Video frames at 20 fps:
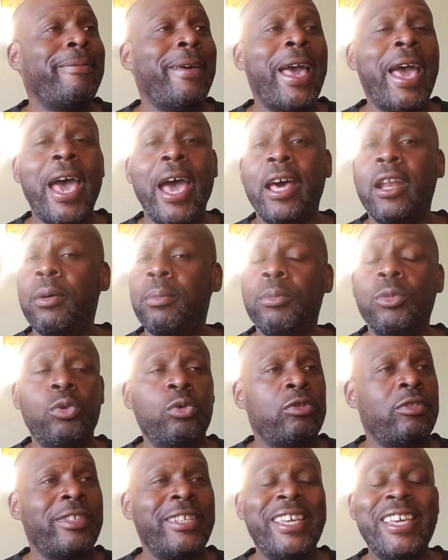
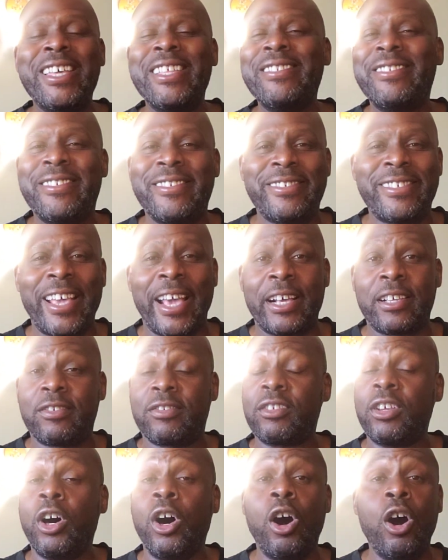animals,
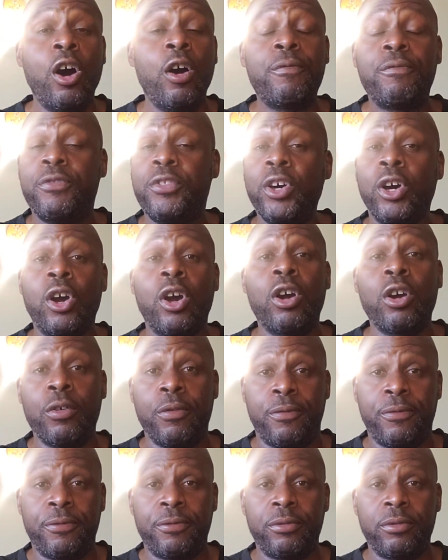insects of the
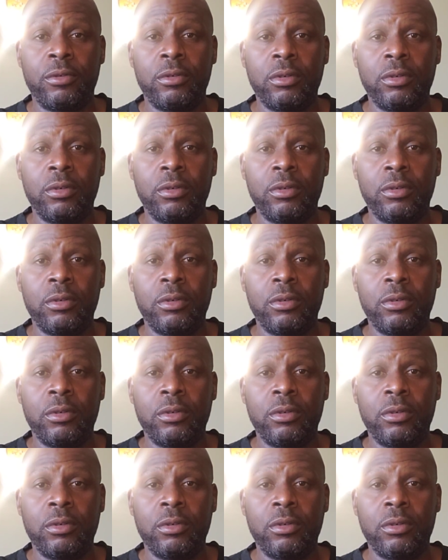earth